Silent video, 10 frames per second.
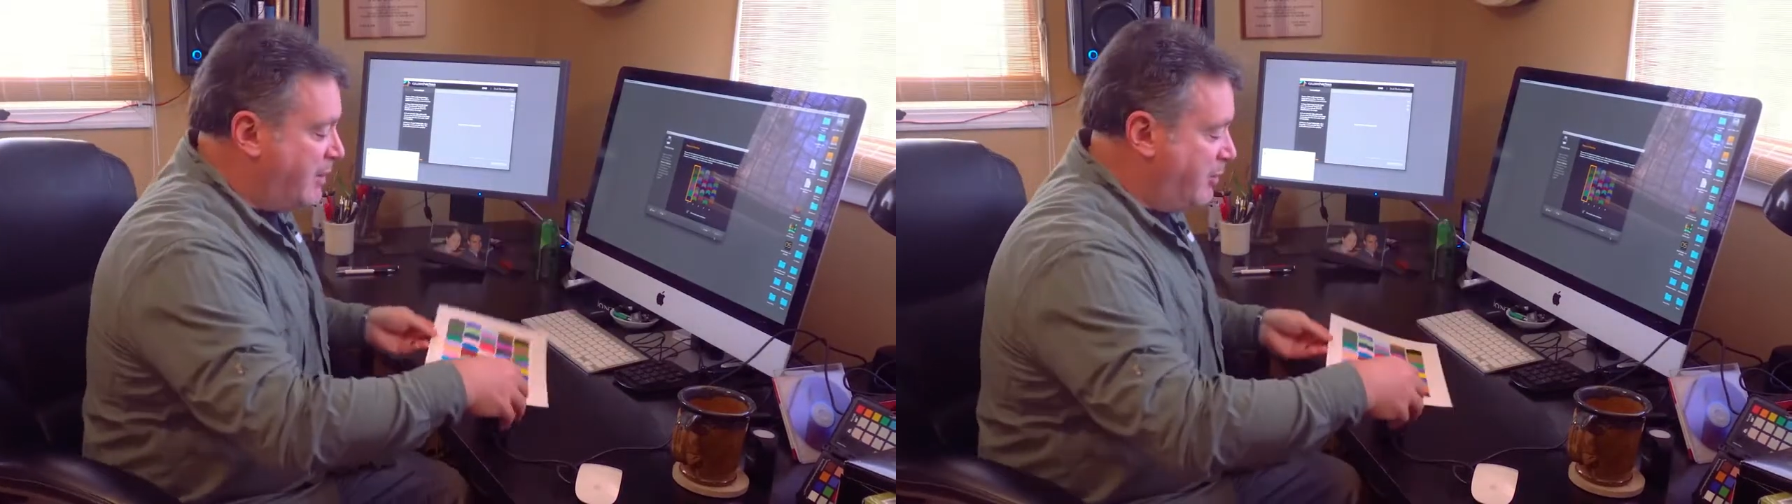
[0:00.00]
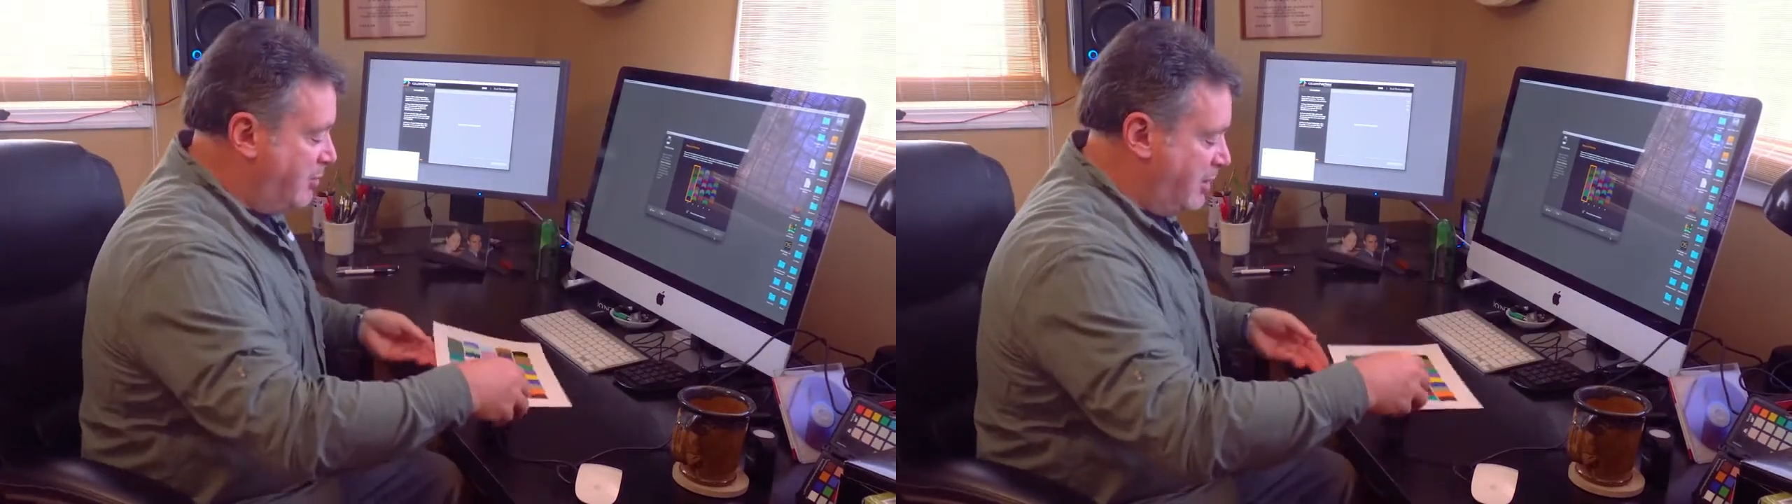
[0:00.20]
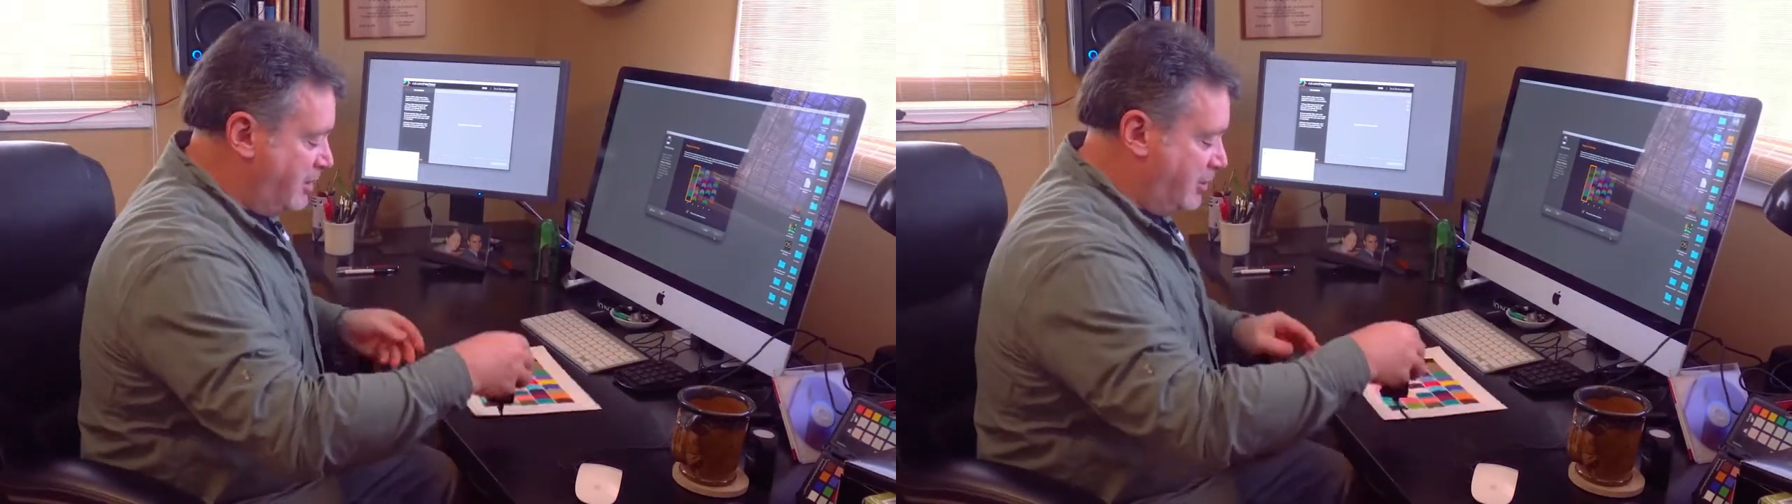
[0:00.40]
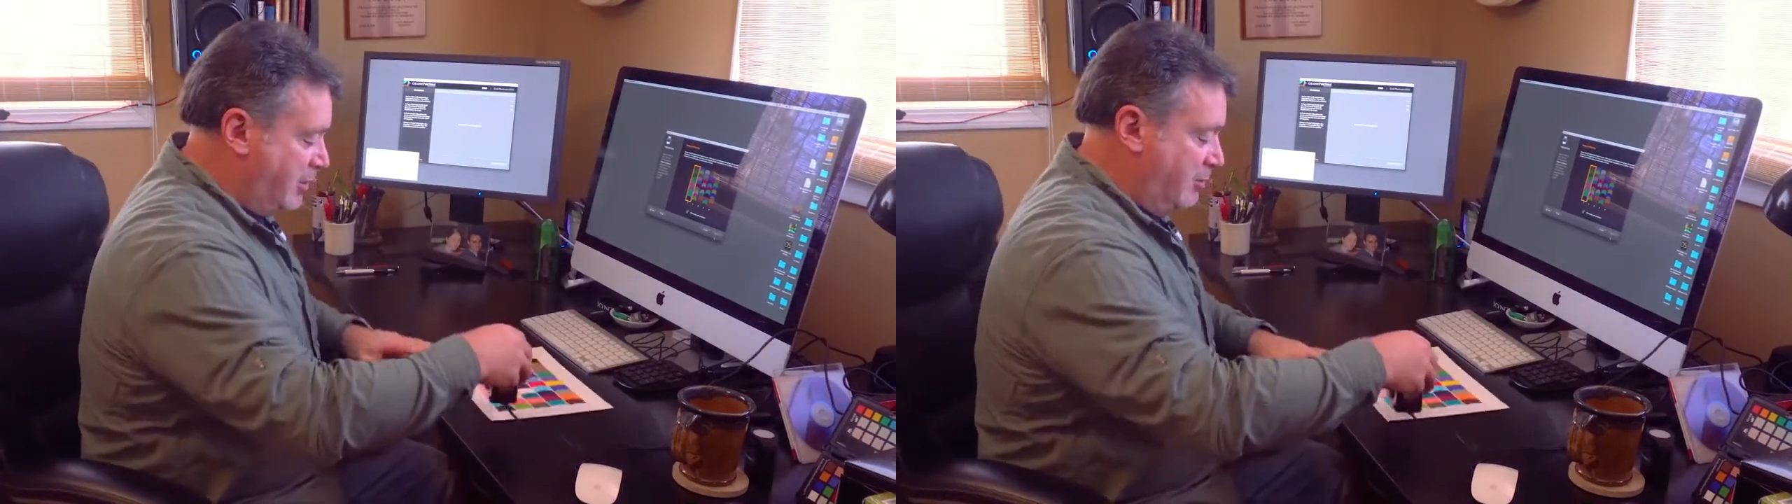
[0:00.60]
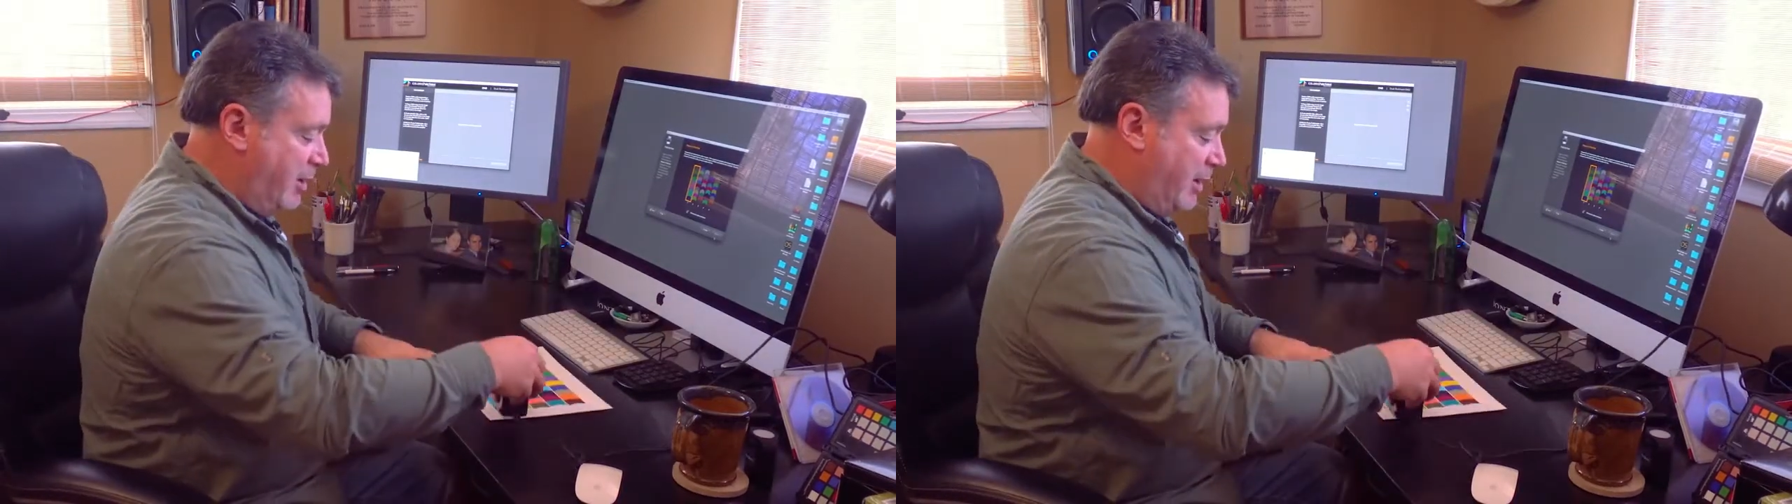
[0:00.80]
tell you that you
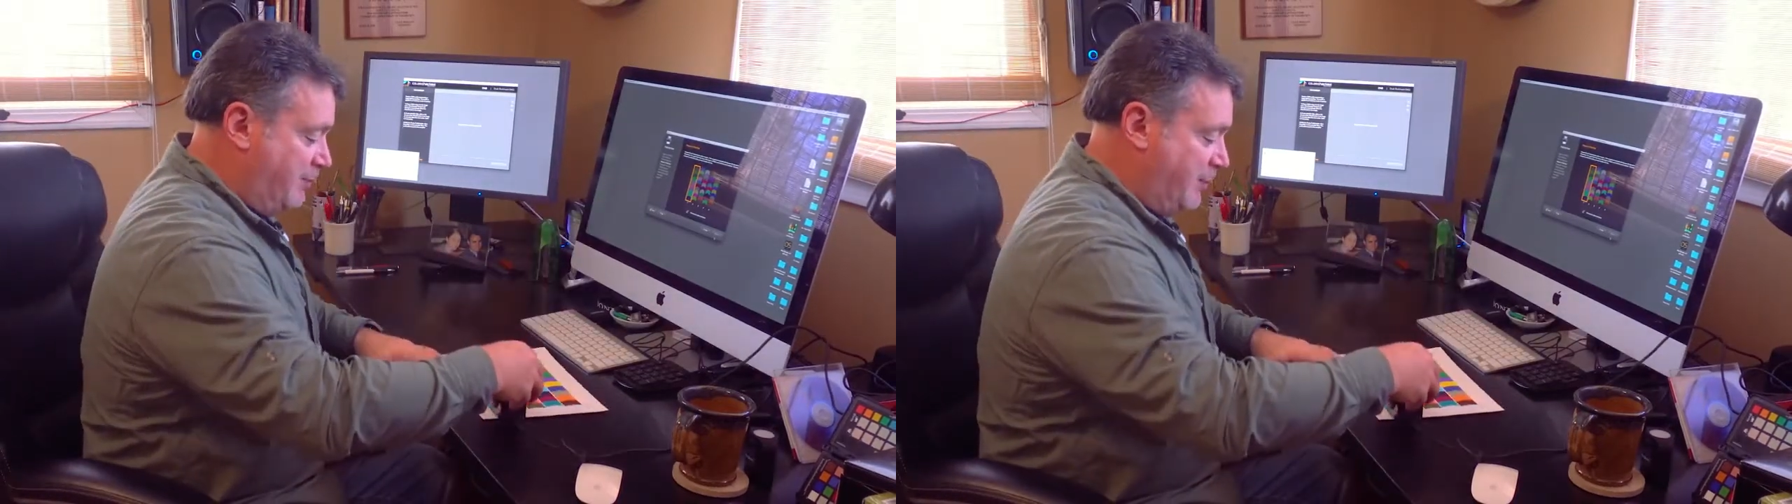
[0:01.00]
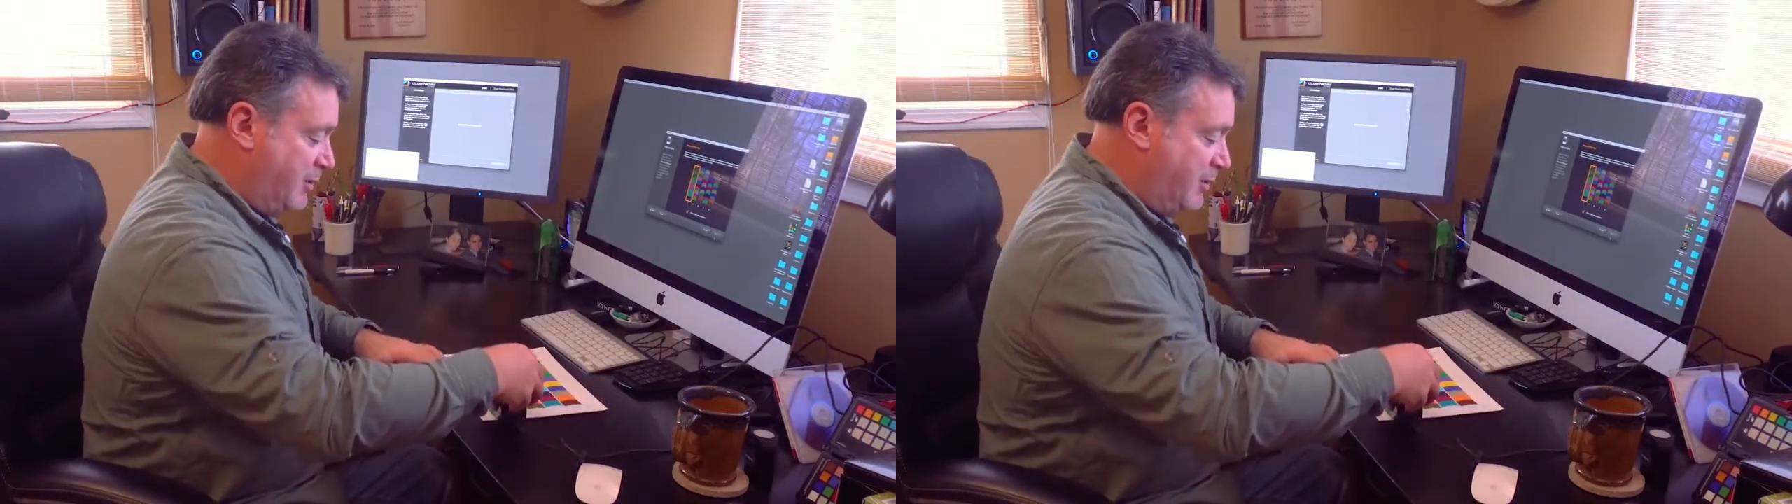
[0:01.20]
did it right.